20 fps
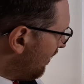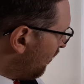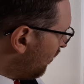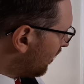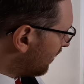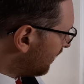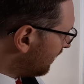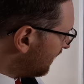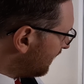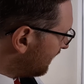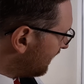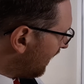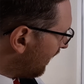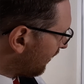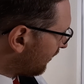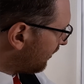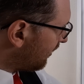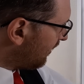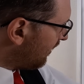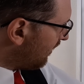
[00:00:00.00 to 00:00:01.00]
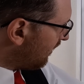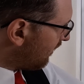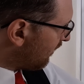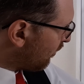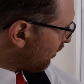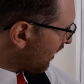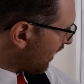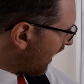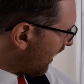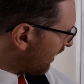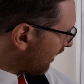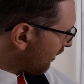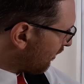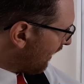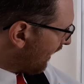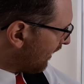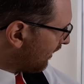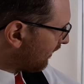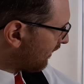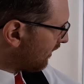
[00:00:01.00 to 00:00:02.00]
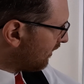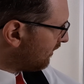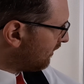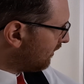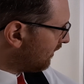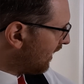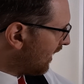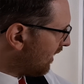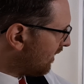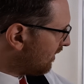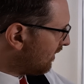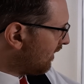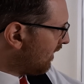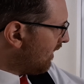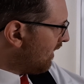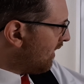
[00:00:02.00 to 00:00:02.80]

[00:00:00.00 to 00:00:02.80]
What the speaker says: what are deductions, what kind of credits could you get,